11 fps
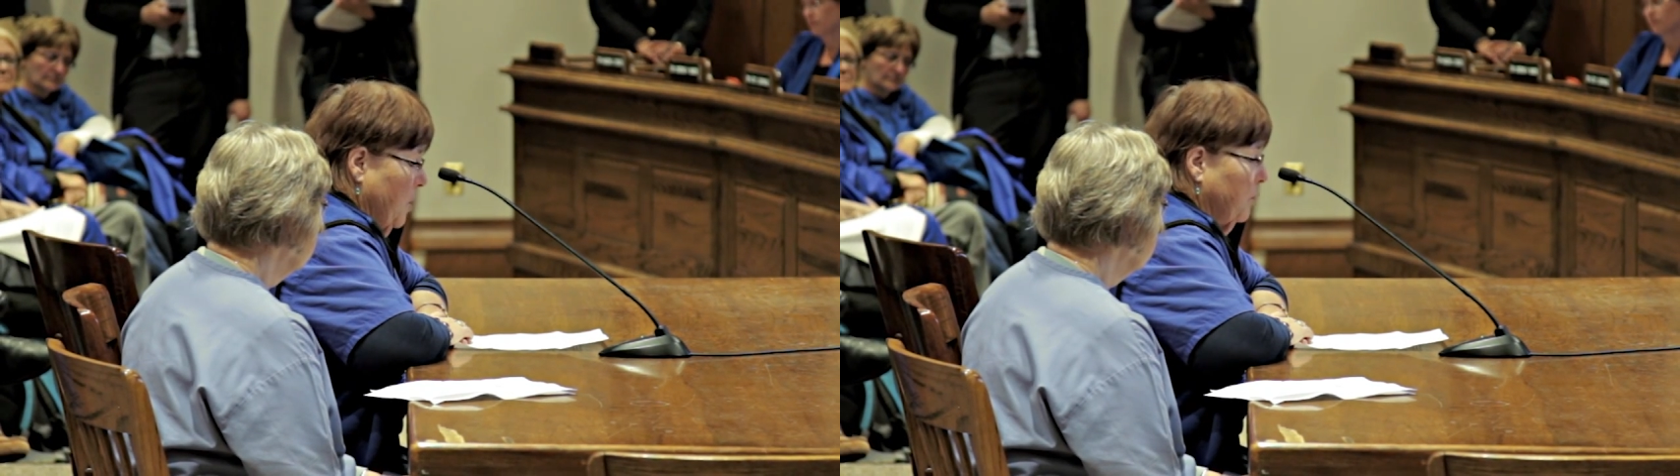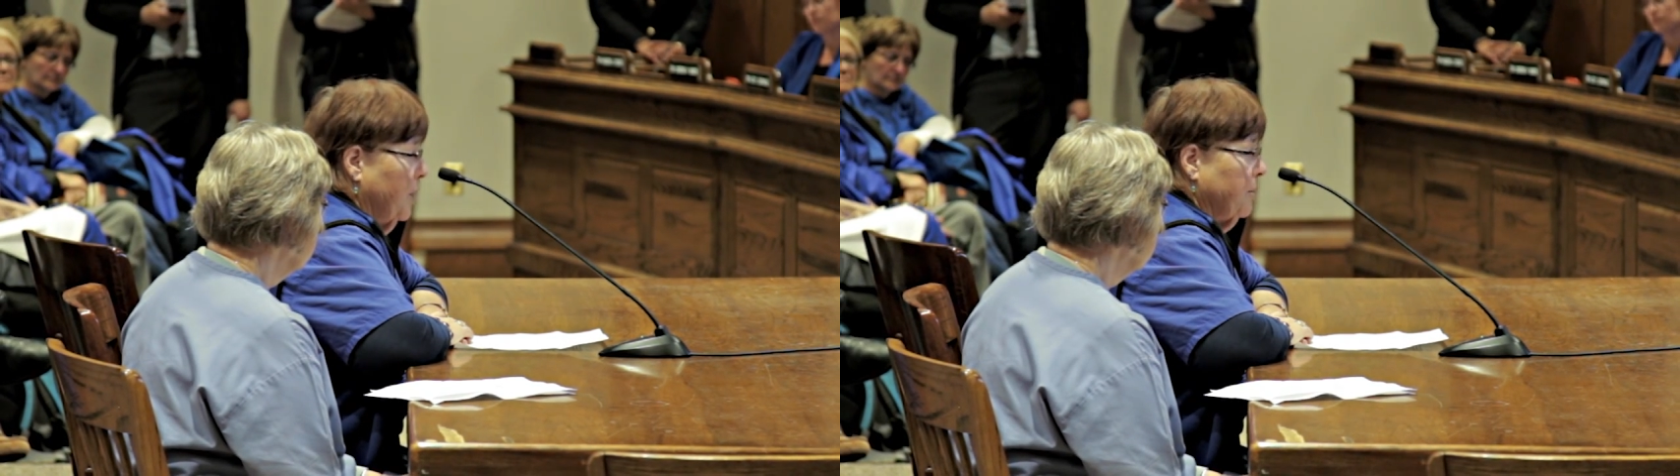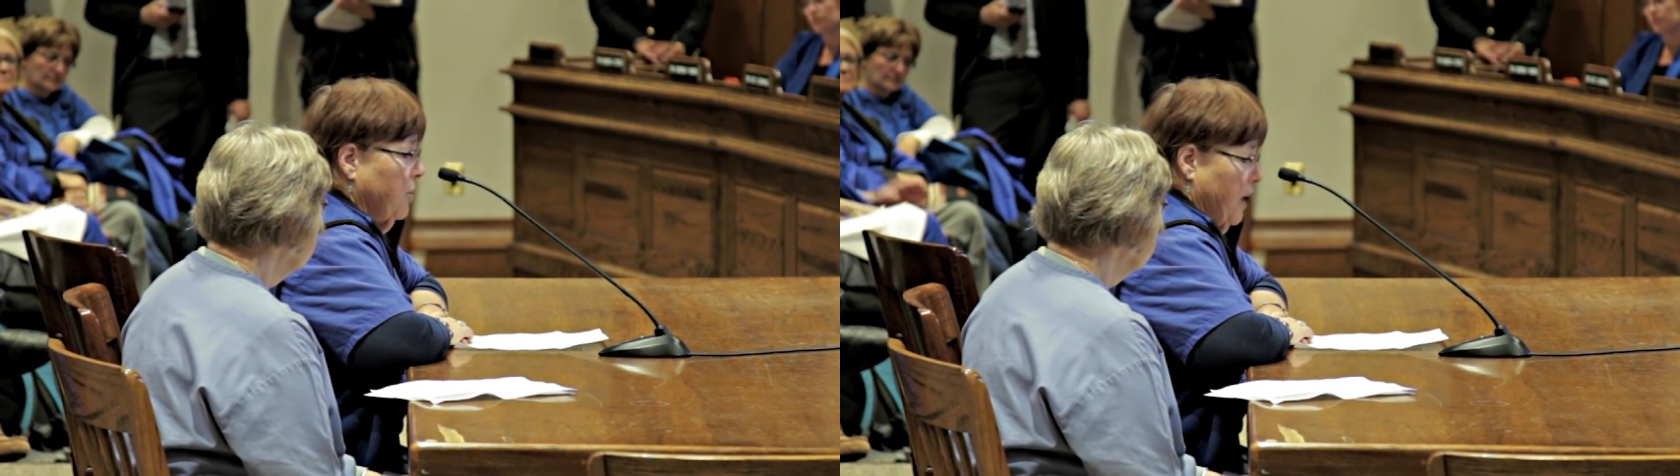
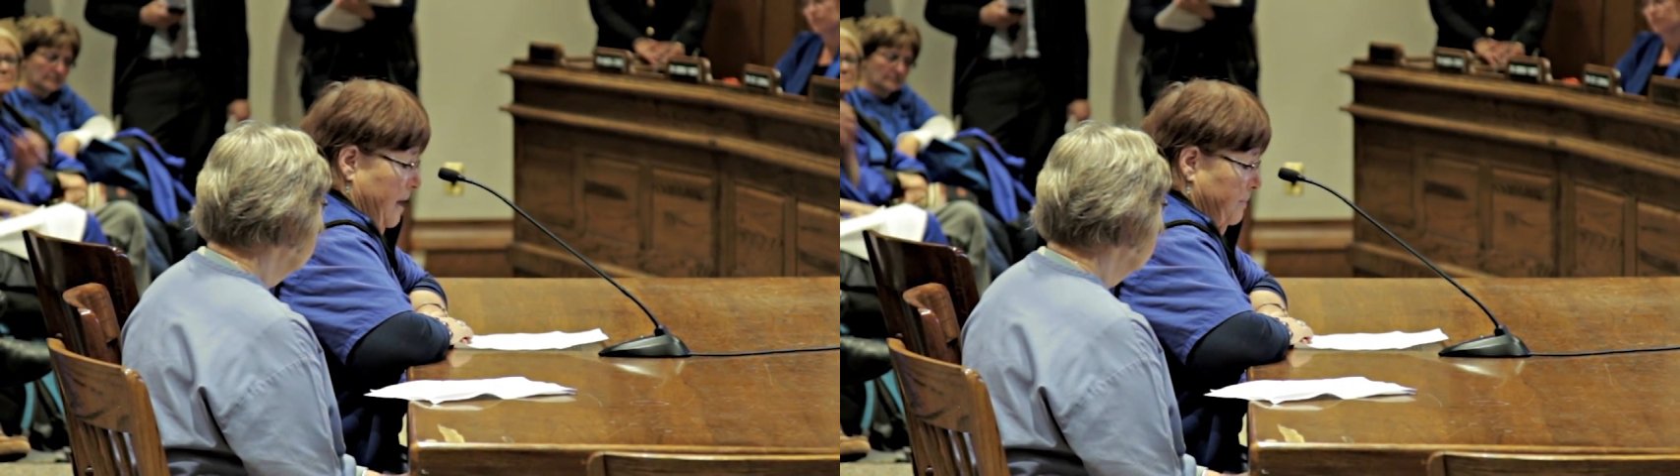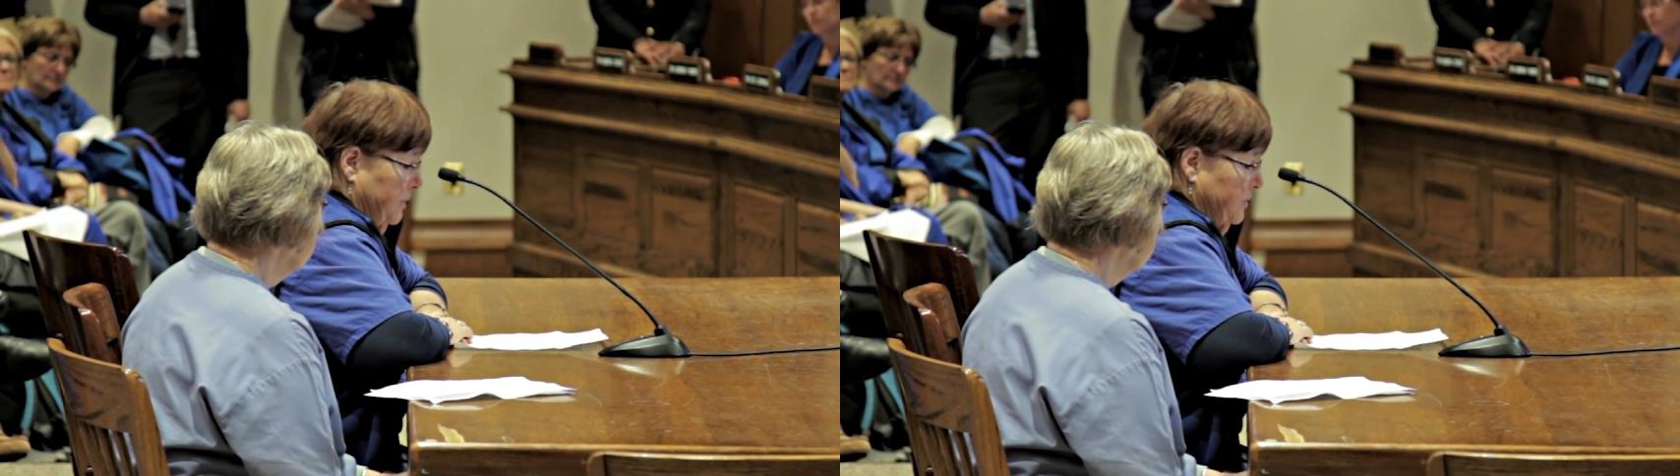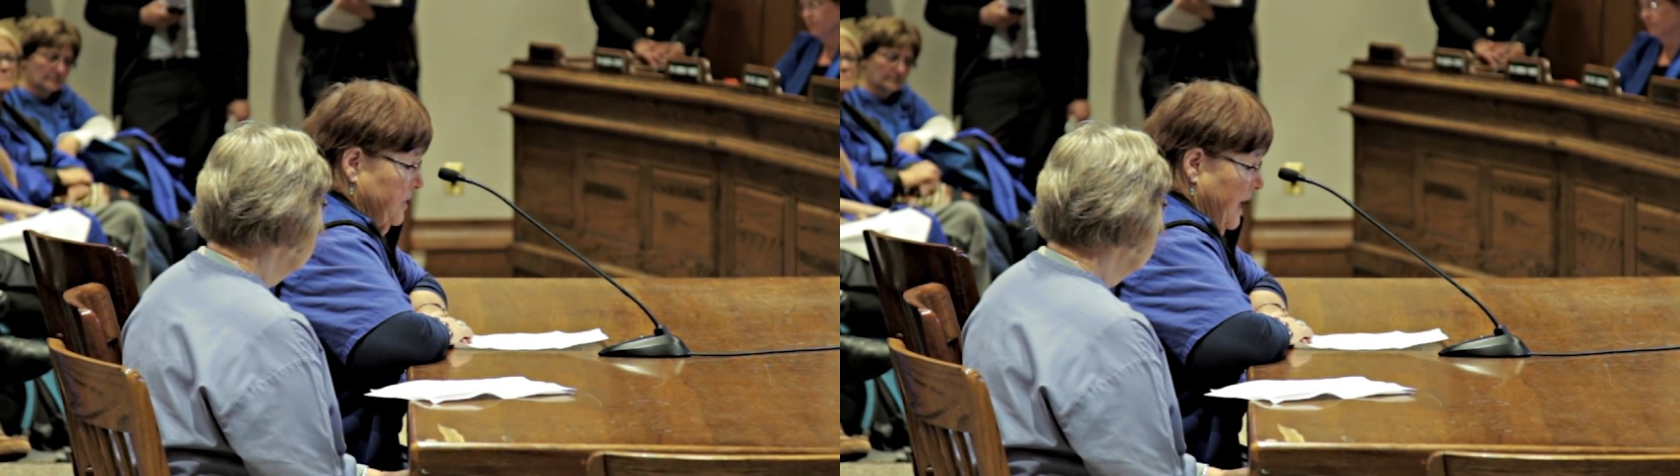we were
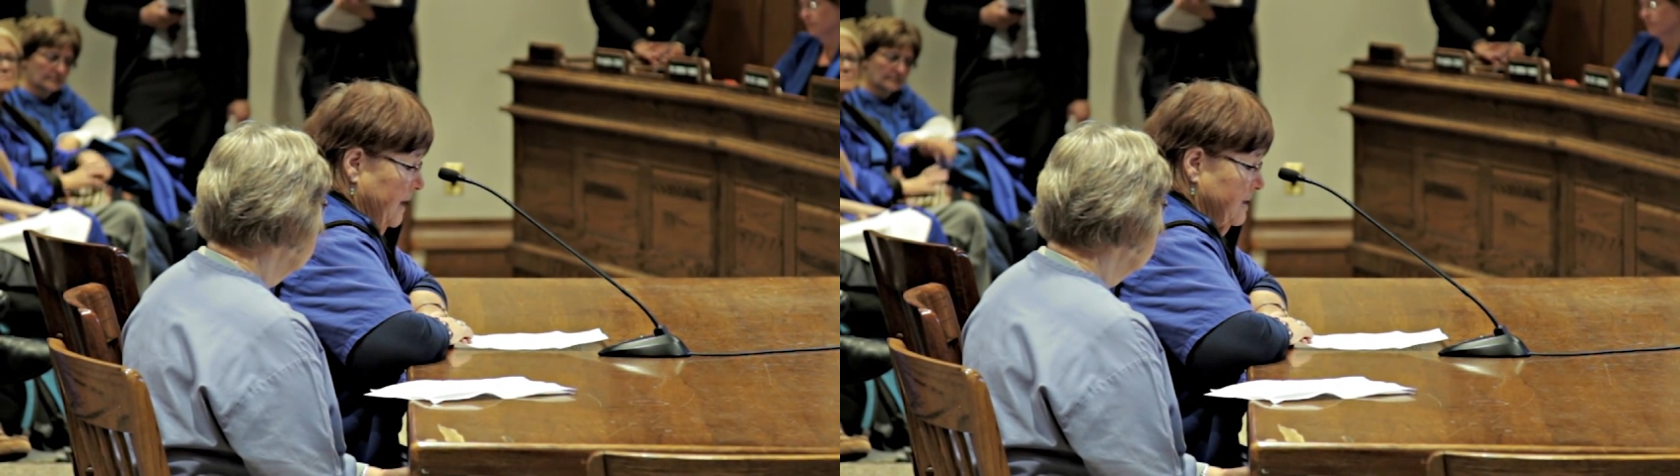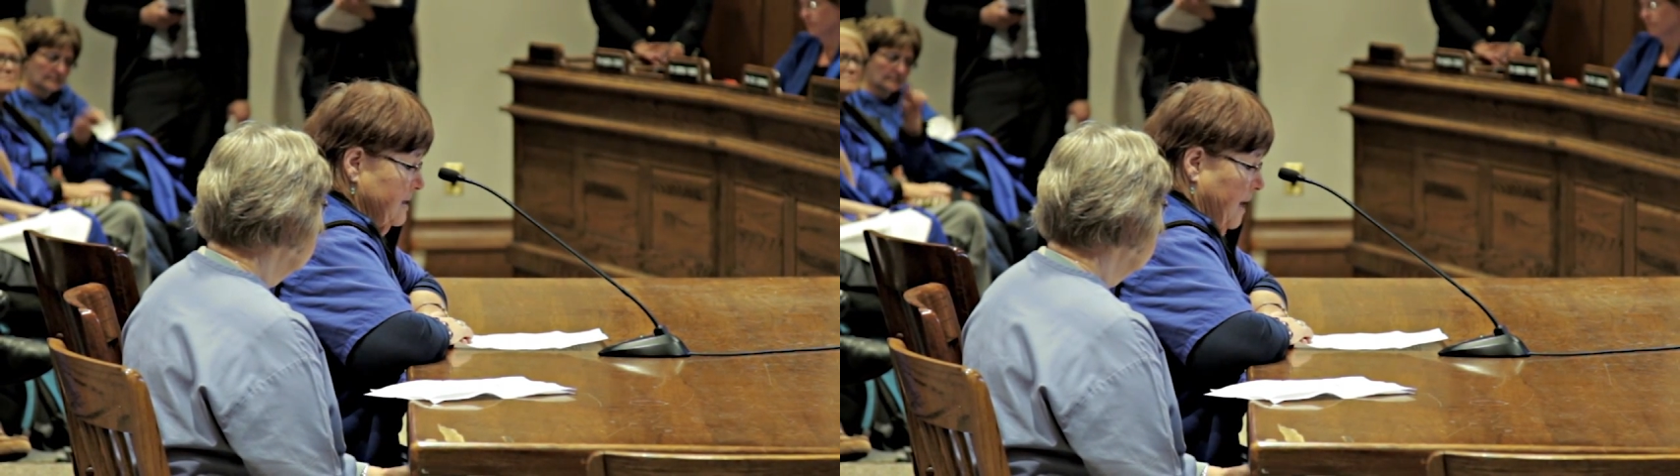able to get